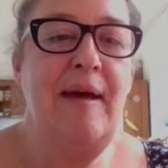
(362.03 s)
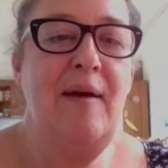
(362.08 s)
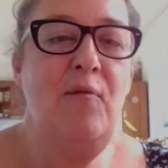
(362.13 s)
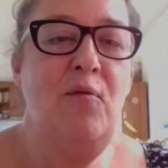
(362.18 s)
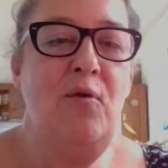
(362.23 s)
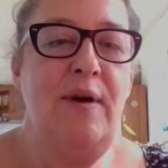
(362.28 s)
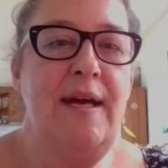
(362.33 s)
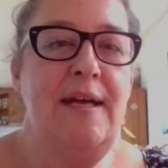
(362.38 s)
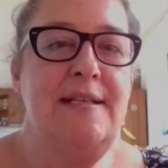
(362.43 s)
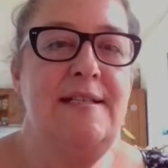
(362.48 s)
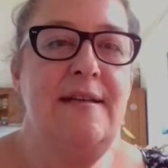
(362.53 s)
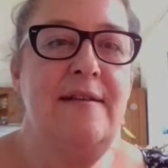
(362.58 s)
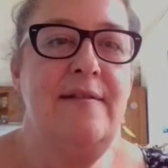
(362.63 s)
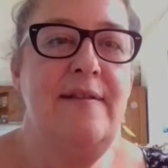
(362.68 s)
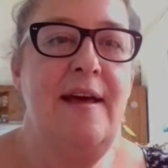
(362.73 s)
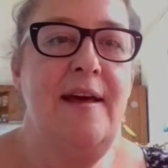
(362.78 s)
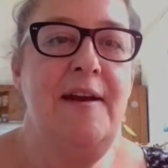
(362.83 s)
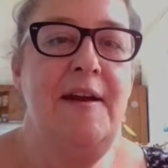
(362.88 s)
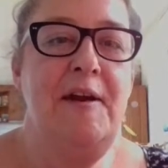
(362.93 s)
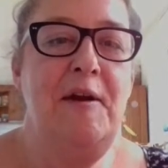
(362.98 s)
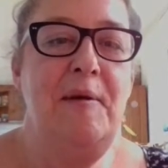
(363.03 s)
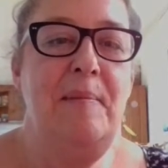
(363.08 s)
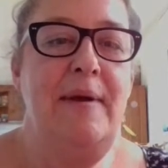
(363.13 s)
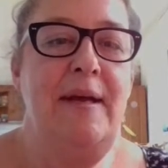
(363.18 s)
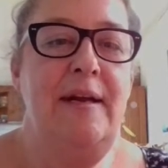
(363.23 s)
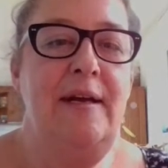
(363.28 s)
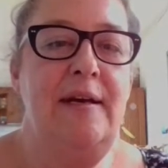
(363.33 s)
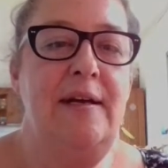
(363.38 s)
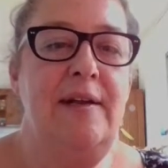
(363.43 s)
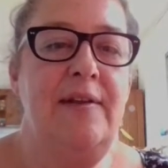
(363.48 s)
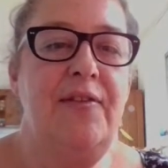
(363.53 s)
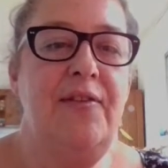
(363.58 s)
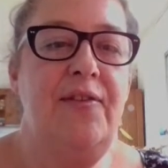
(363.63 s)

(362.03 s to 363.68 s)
but we'll get to that in a minute.